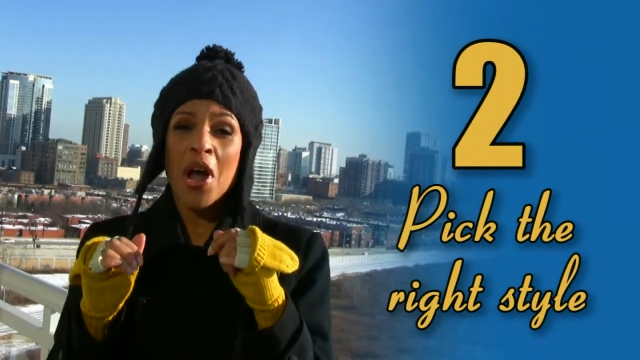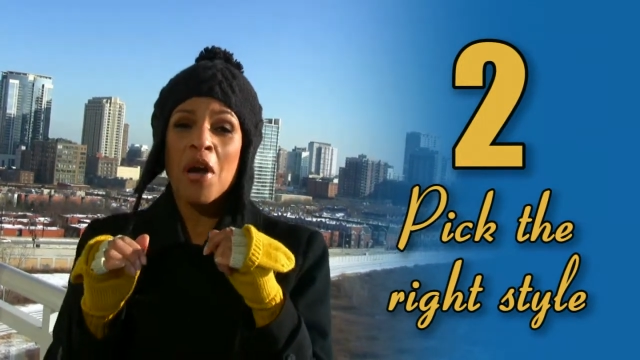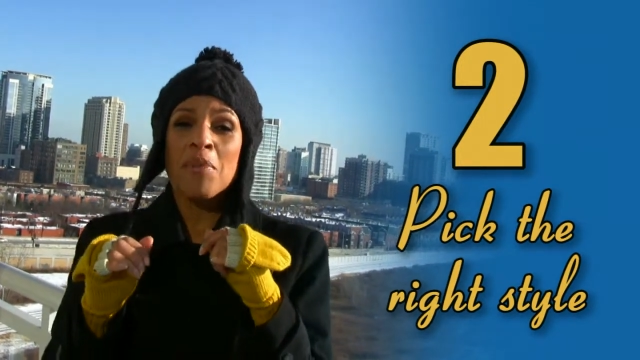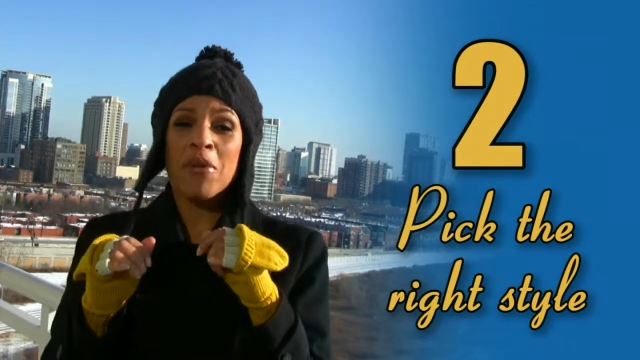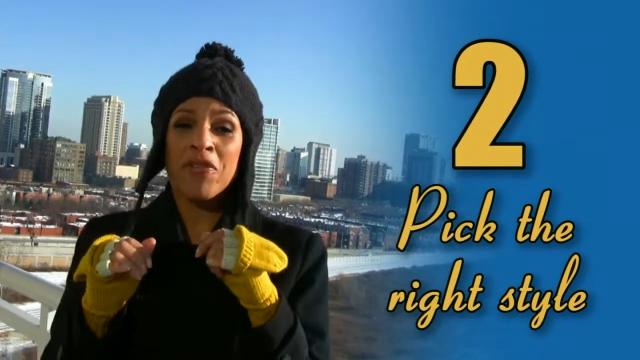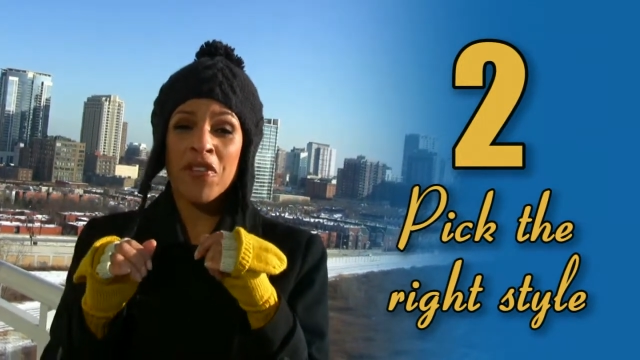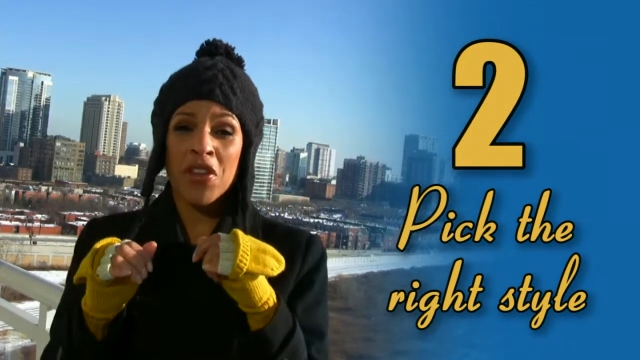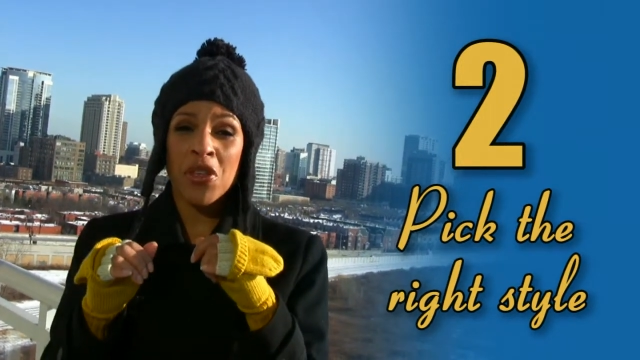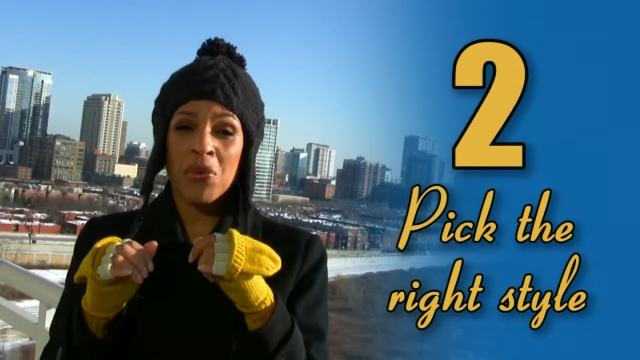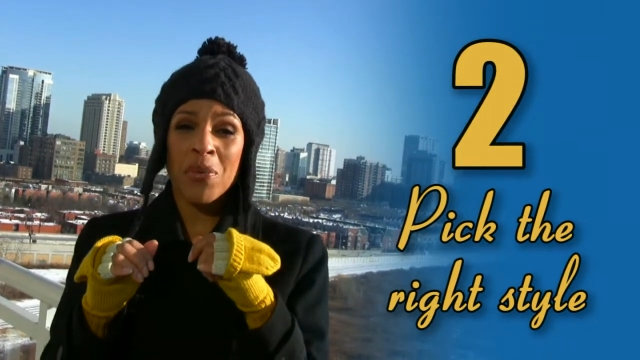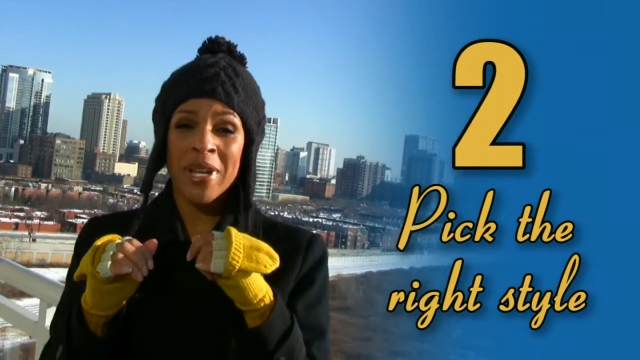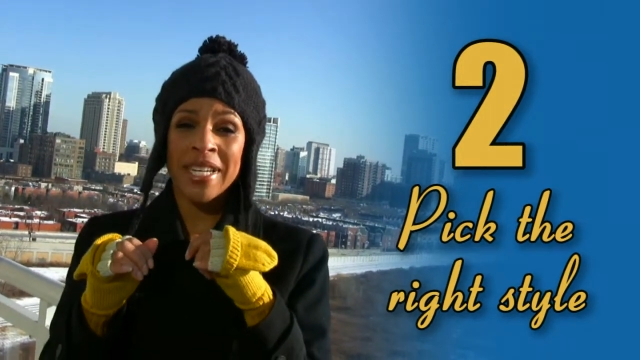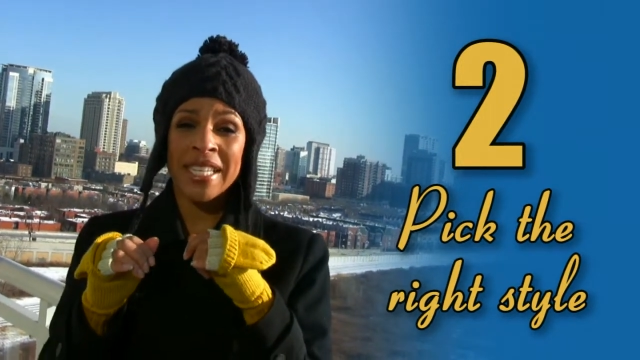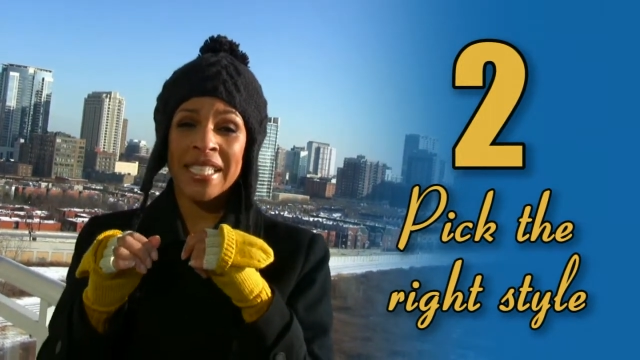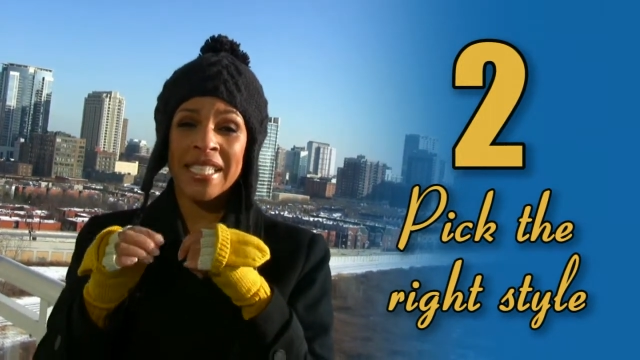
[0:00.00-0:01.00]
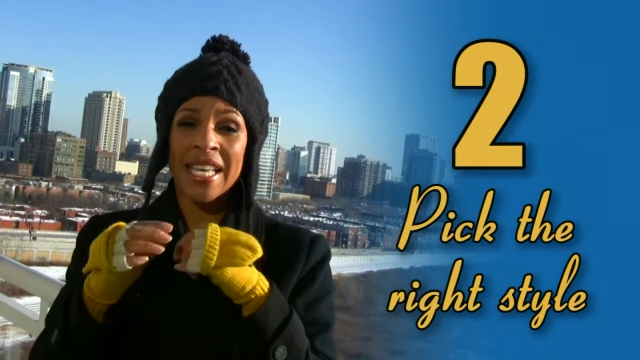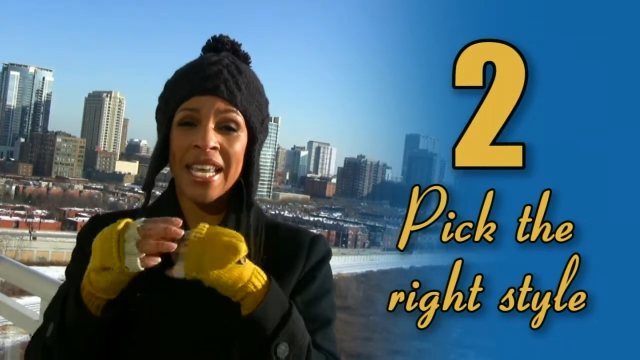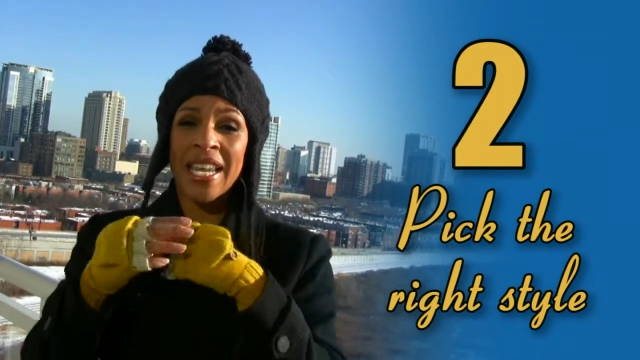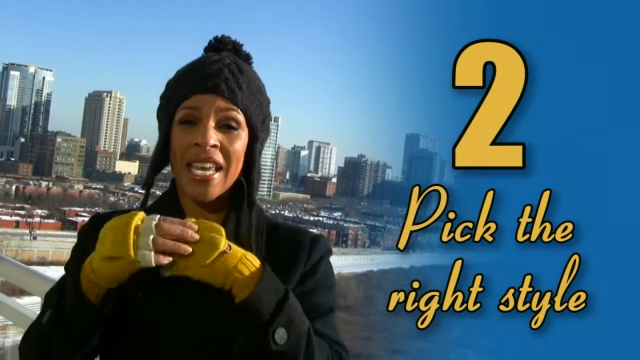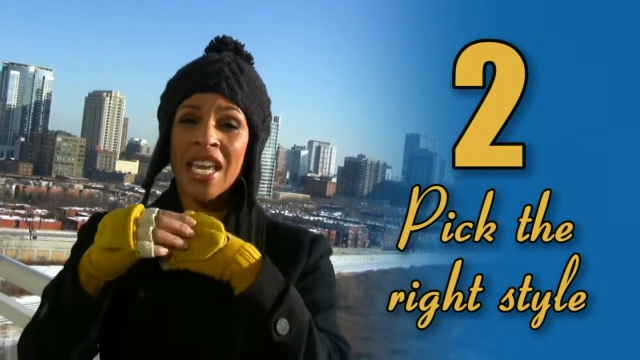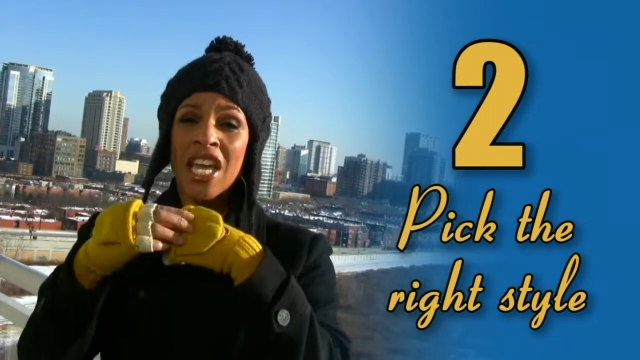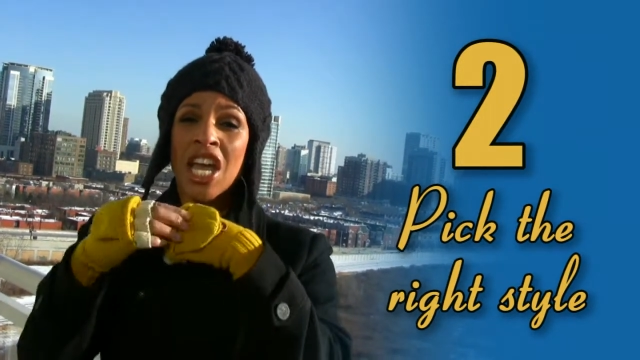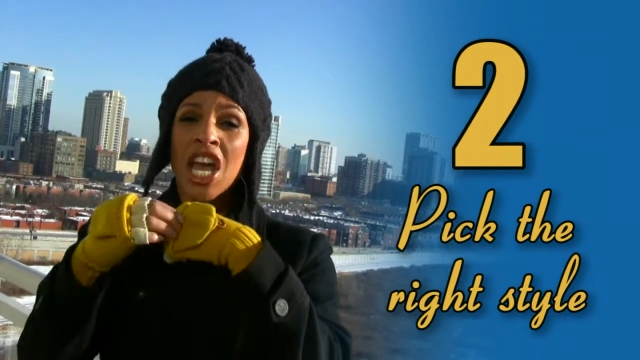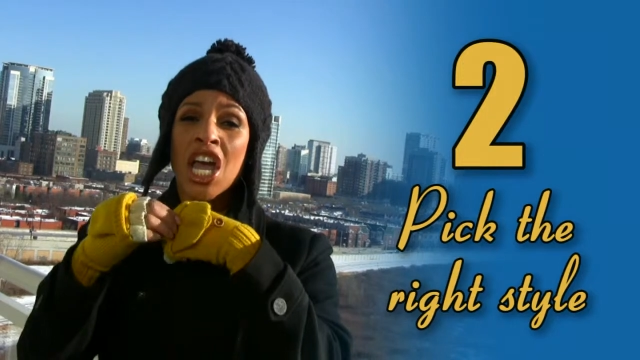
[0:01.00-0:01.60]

but for the Windy City,